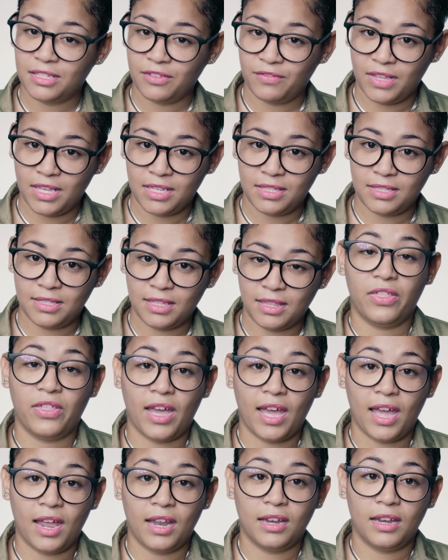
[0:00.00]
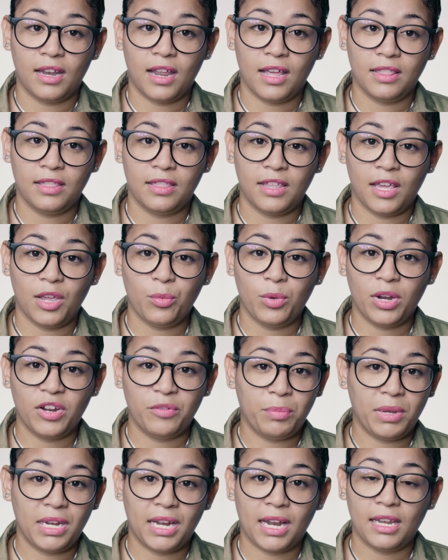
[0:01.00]
of this, then they would
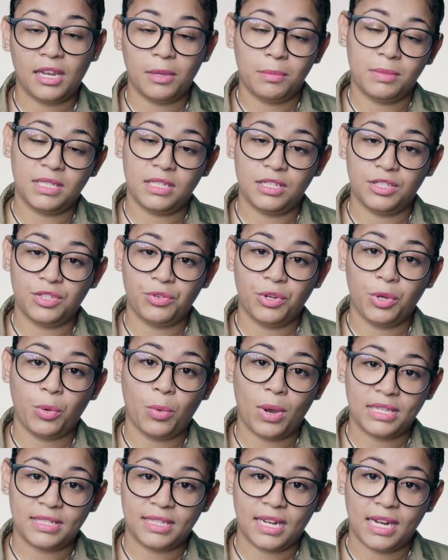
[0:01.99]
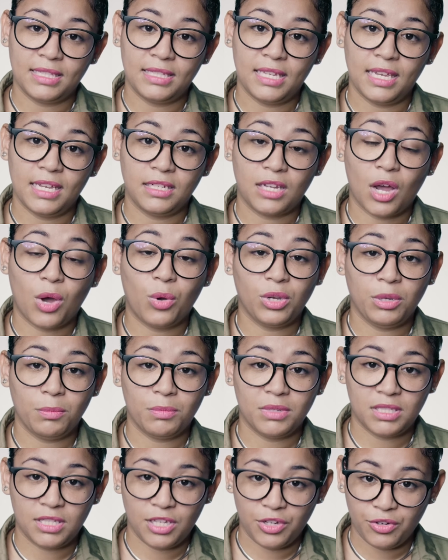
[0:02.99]
have been at liberty to request that I take down the
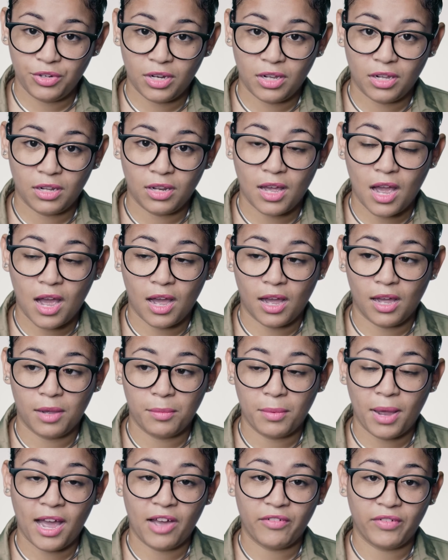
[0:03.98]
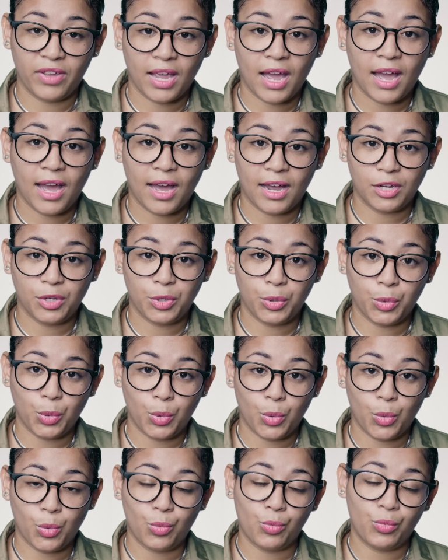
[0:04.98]
material, having had
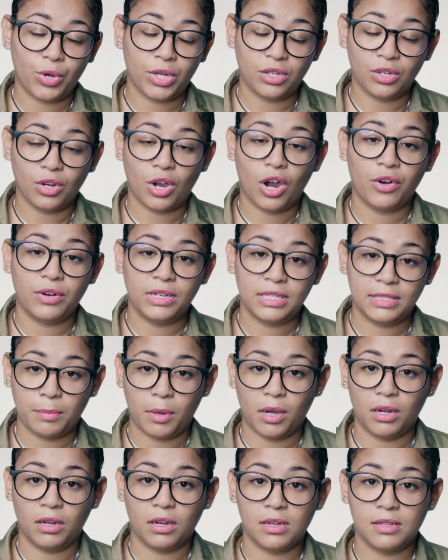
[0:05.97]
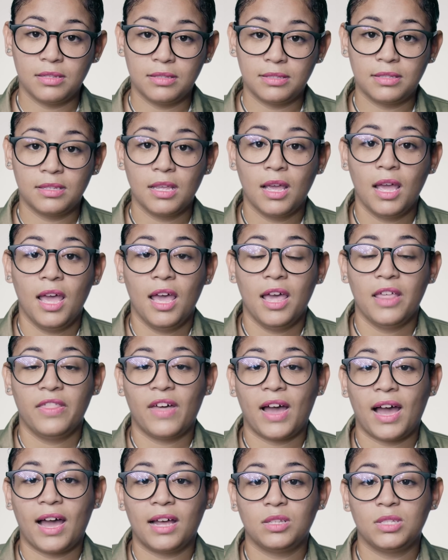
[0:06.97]
no written correspondence
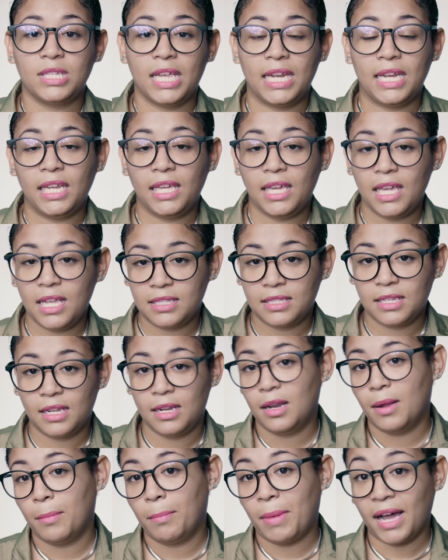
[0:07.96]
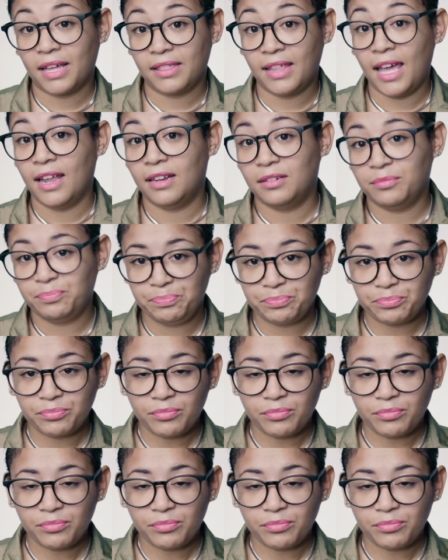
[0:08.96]
that indicated back then